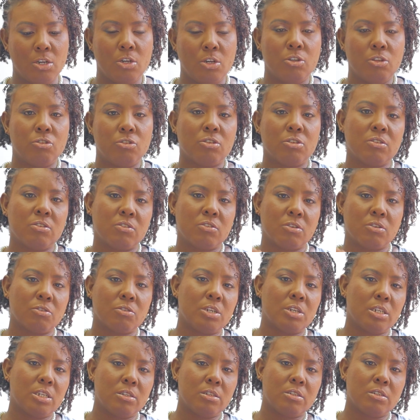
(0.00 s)
So it's
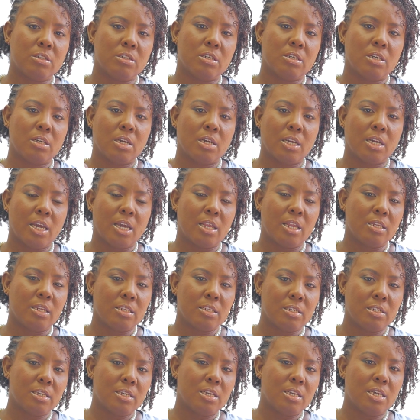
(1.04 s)
great to get
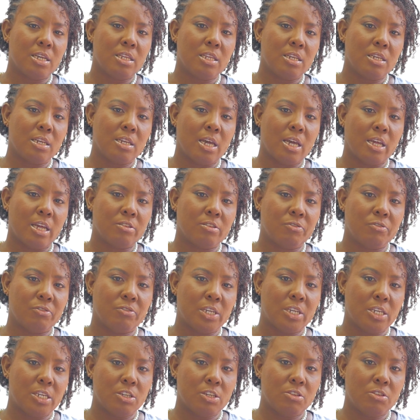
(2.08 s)
it in that
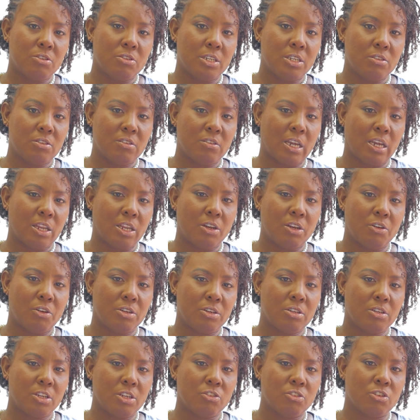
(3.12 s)
phase, the secondary
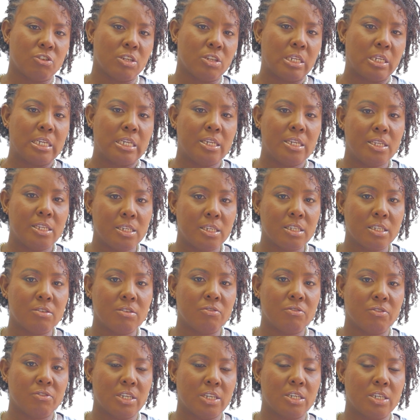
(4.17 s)
intention healing
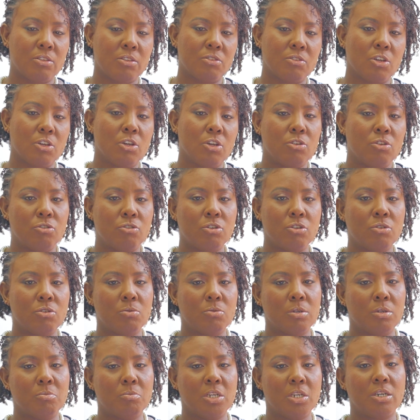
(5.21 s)
phase, so it
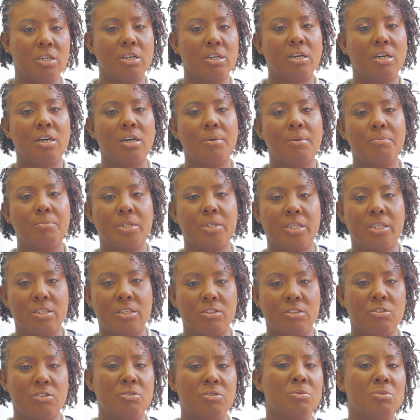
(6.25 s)
won't be
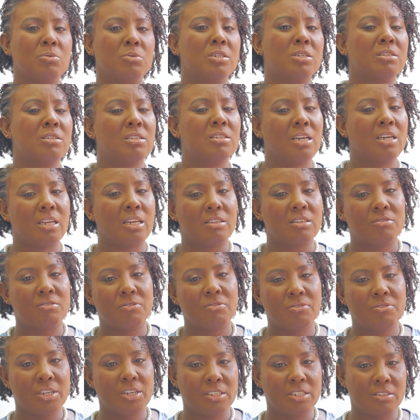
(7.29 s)
complicated. You don't want it to get
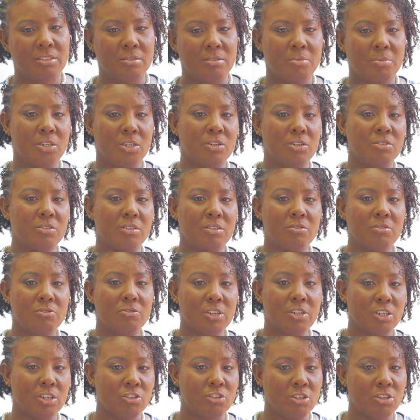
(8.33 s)
infected, because
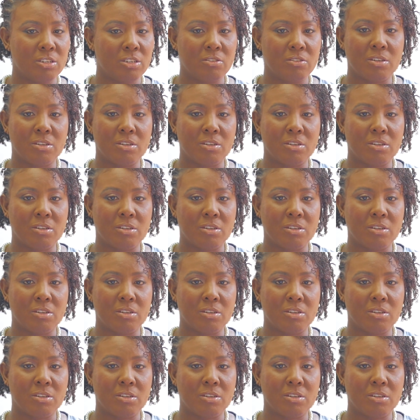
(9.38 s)
infection is a